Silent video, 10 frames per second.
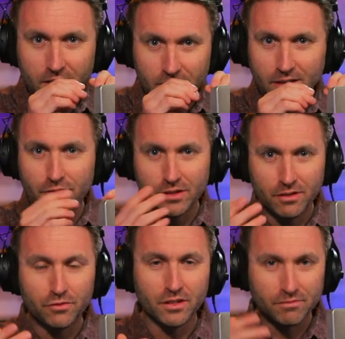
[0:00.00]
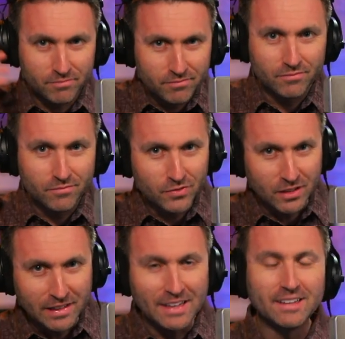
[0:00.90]
Like, if
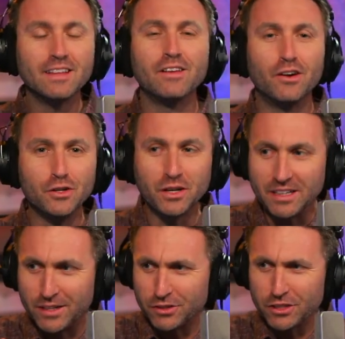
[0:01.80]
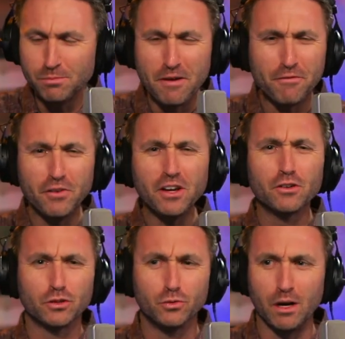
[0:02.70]
you leaned in there and you could hear just my
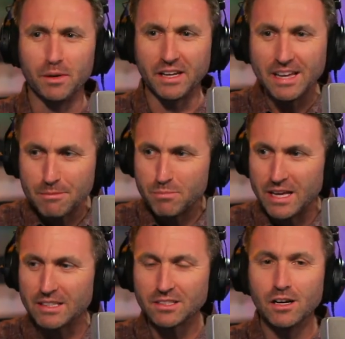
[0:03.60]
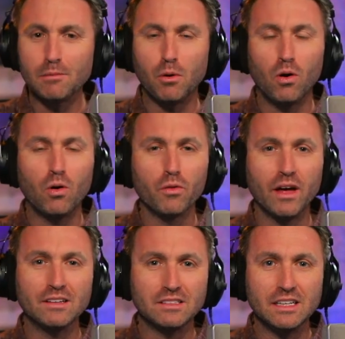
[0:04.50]
fingers rubbing, it picks up all
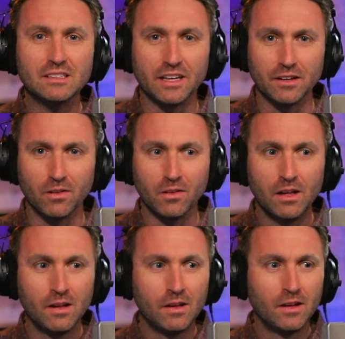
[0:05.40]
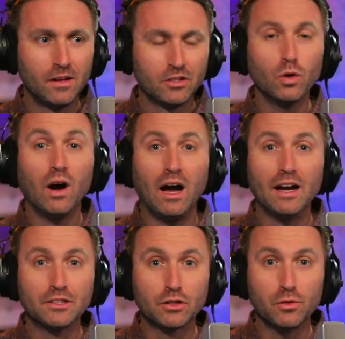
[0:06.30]
that detail to a
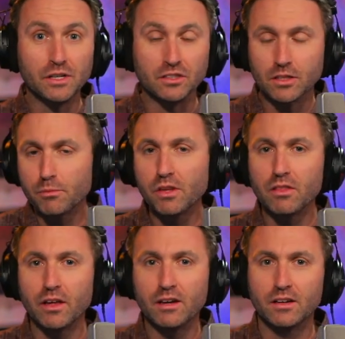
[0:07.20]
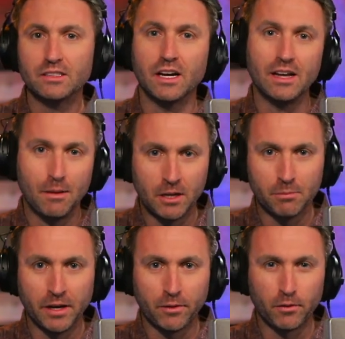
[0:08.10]
high degree, something that a
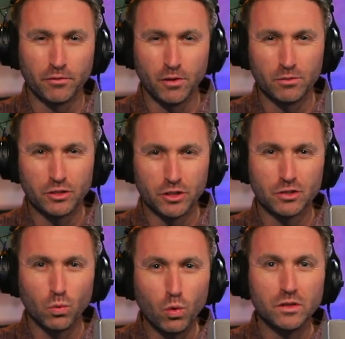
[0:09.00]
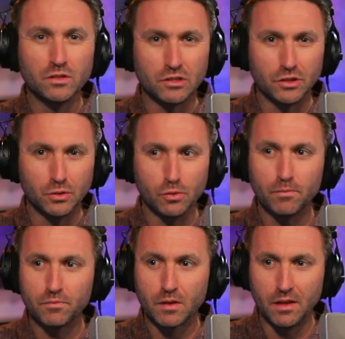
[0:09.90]
dynamic microphone just wouldn't
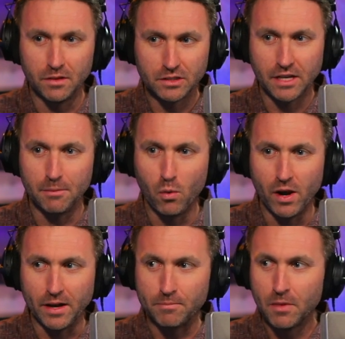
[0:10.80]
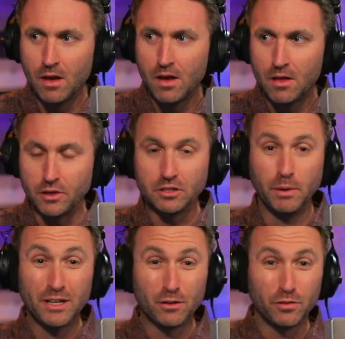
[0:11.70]
do in the same way. These
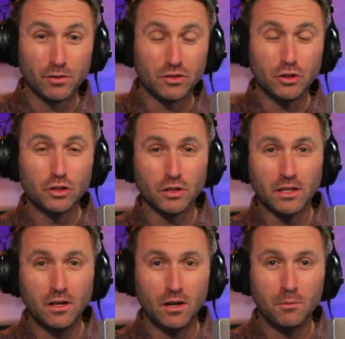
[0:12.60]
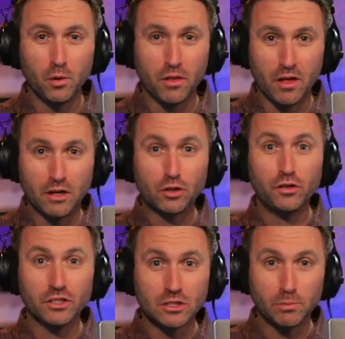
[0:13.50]
microphones usually come with a
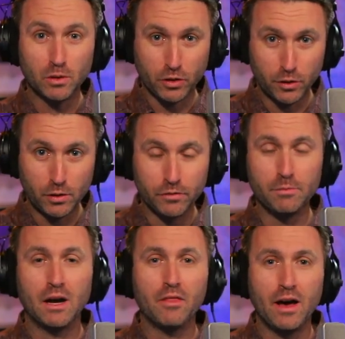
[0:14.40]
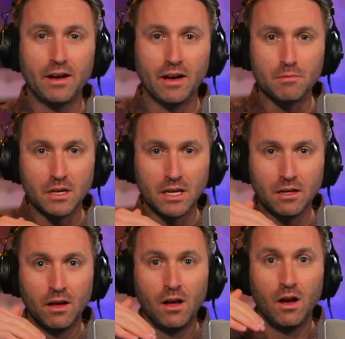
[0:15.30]
crisp curve, and by that I
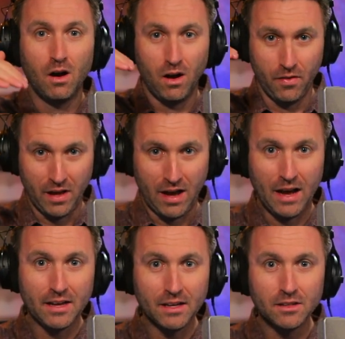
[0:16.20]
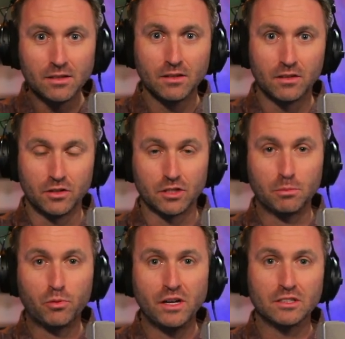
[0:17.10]
mean on the high end, there's a
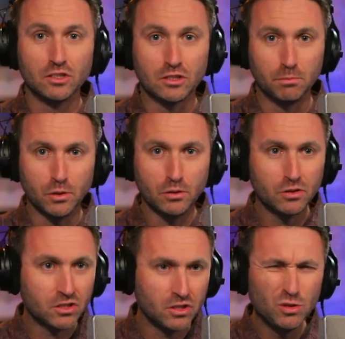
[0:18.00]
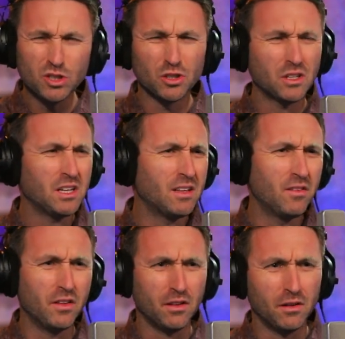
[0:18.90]
presence boost, usually
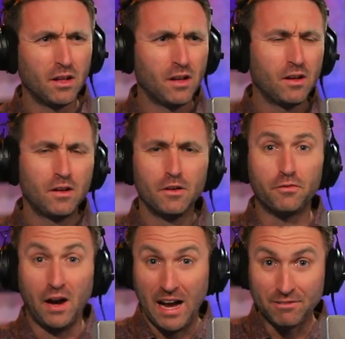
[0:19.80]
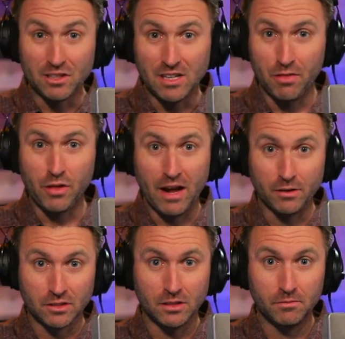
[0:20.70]
in the 5 to
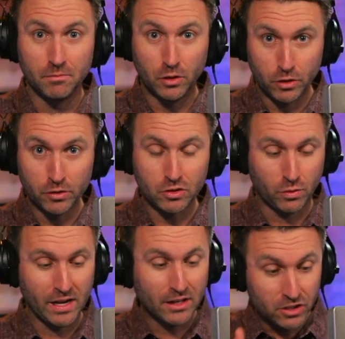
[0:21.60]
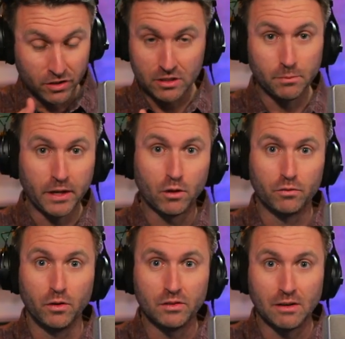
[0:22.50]
10,000 hertz range. This
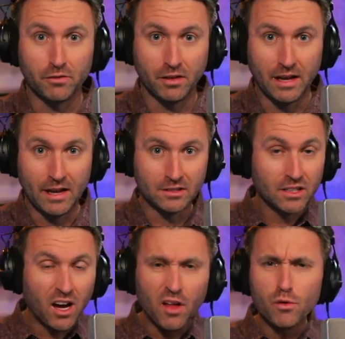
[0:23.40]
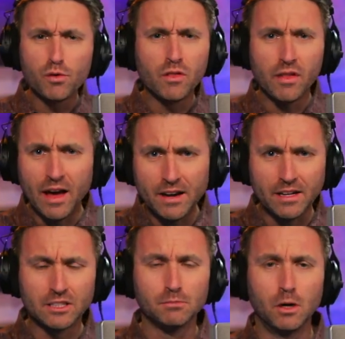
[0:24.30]
microphone definitely has it. Other than that,
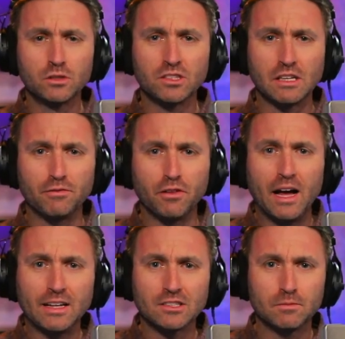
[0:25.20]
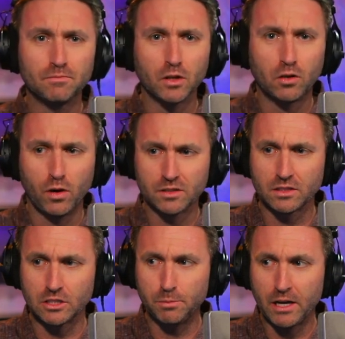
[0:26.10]
it's mostly flat across
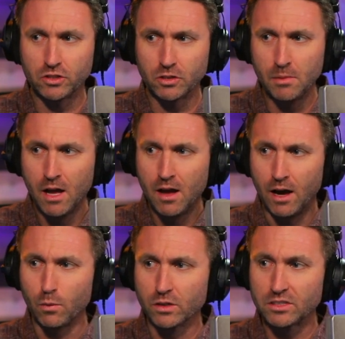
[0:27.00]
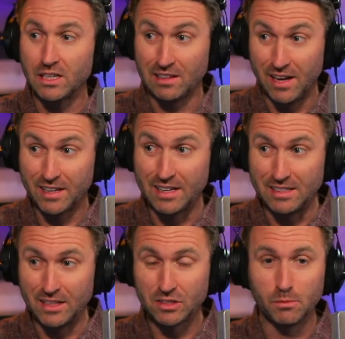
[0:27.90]
the spectrum. I will say a lot of
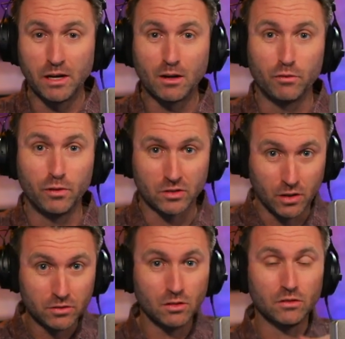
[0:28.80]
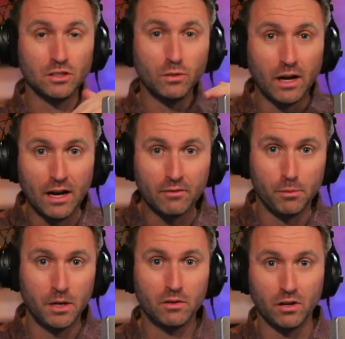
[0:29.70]
condenser microphones also do have
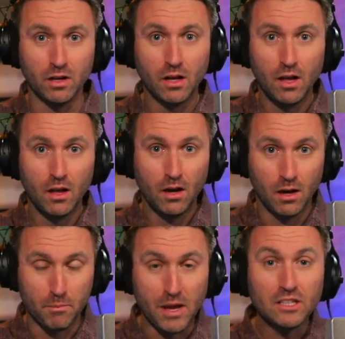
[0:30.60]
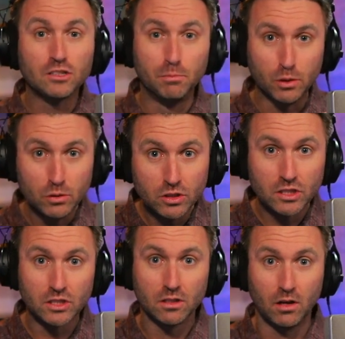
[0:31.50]
a bit of a bass
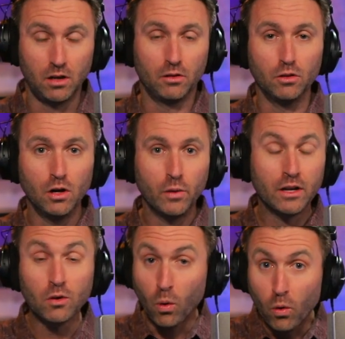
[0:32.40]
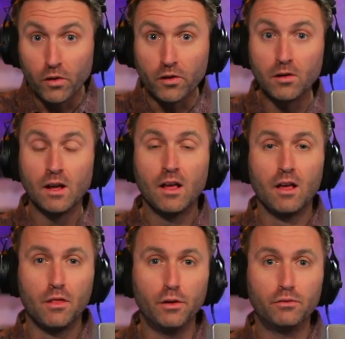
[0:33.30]
boost on the low end, or
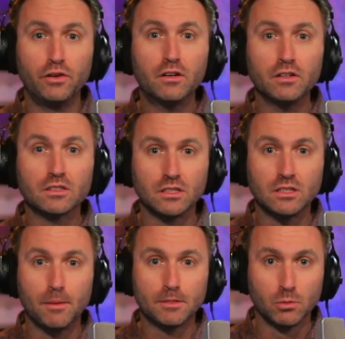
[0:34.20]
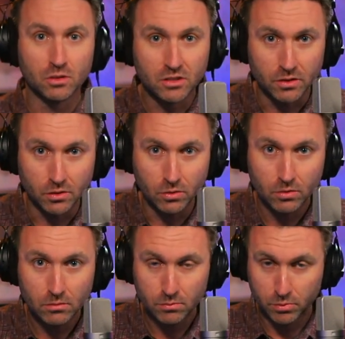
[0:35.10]
they're very susceptible
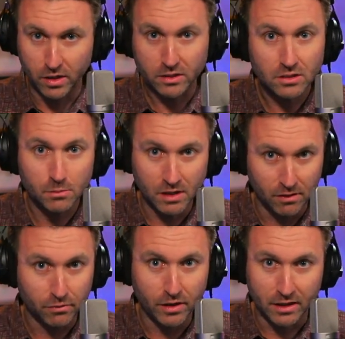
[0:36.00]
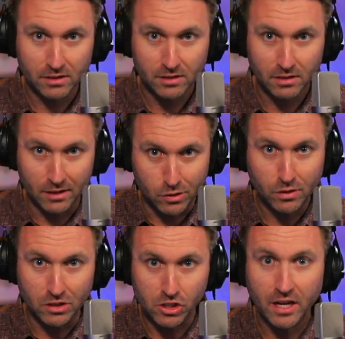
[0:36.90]
to proximity effect. And you
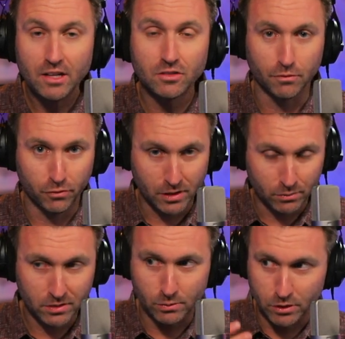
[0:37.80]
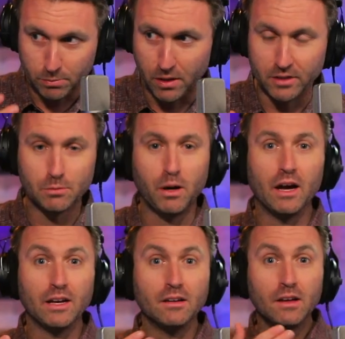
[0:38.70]
can change the frequency response
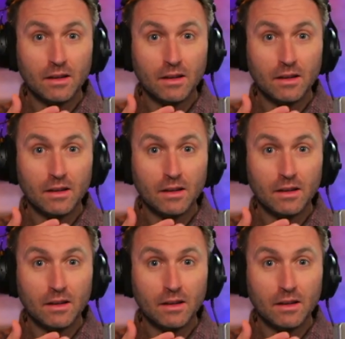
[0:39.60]
by